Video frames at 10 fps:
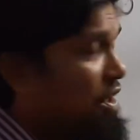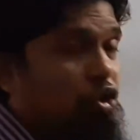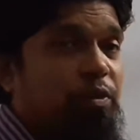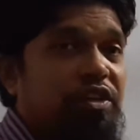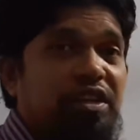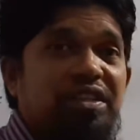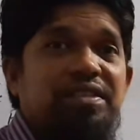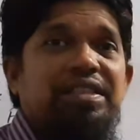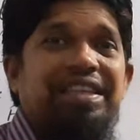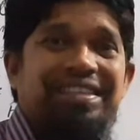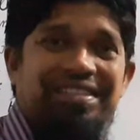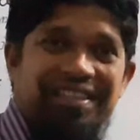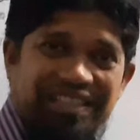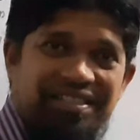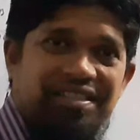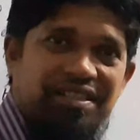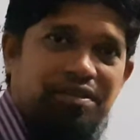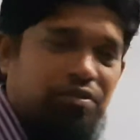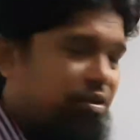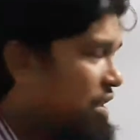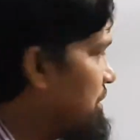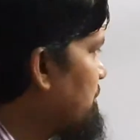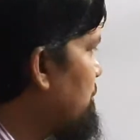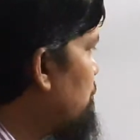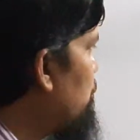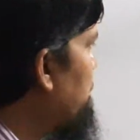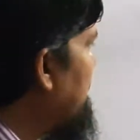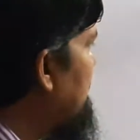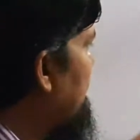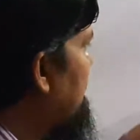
numerator is least. Okay, so 2 by